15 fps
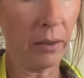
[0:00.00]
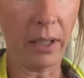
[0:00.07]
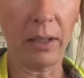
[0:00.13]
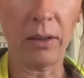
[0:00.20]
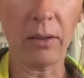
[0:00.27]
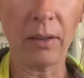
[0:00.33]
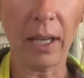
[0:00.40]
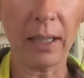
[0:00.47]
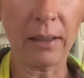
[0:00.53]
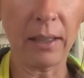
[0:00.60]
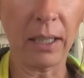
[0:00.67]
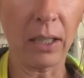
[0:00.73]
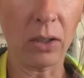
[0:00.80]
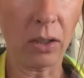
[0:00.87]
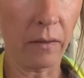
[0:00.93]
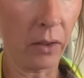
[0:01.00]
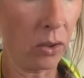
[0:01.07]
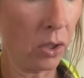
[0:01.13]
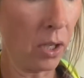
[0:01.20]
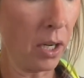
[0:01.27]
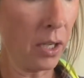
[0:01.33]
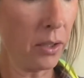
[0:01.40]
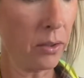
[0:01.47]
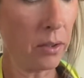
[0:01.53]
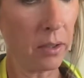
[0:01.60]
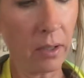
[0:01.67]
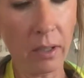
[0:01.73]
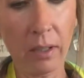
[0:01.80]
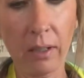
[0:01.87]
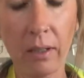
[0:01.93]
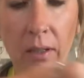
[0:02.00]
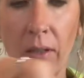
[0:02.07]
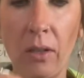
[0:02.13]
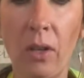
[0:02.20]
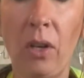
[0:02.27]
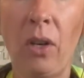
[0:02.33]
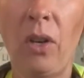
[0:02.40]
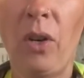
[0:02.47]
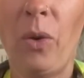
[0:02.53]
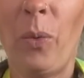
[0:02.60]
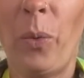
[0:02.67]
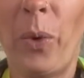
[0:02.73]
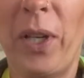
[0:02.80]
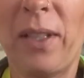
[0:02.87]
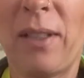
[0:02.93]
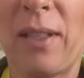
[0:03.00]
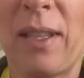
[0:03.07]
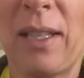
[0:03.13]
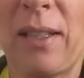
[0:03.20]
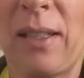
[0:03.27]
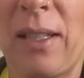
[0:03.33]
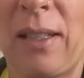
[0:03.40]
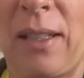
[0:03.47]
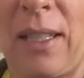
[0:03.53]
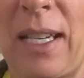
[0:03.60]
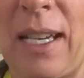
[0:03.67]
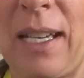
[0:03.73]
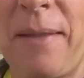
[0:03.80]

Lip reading: do that to each of your jars. Once this is done,